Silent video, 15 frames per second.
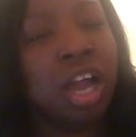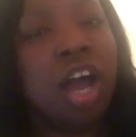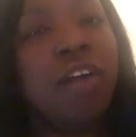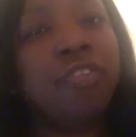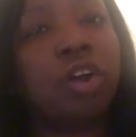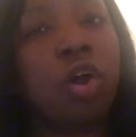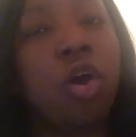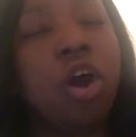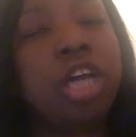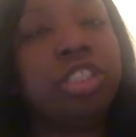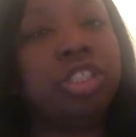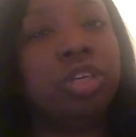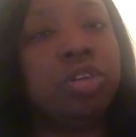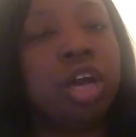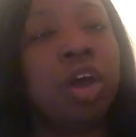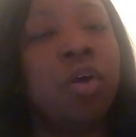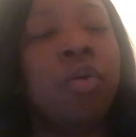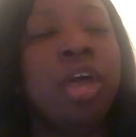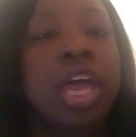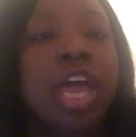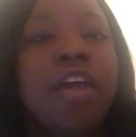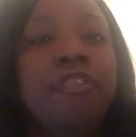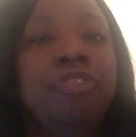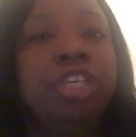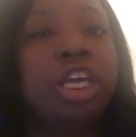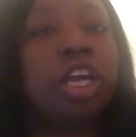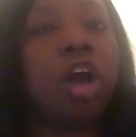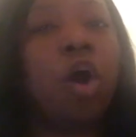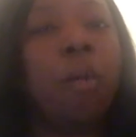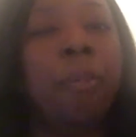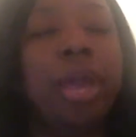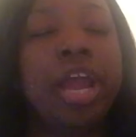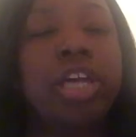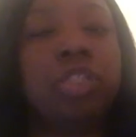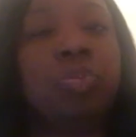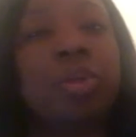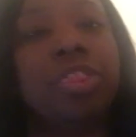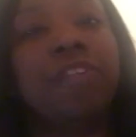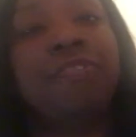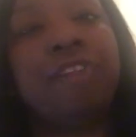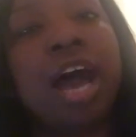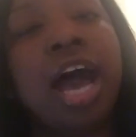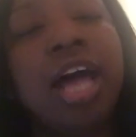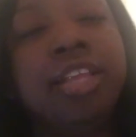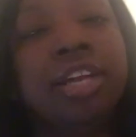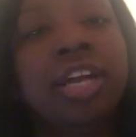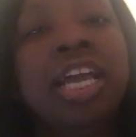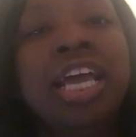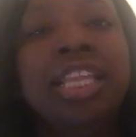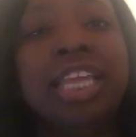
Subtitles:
Of course, you know, if she co-parents with the father,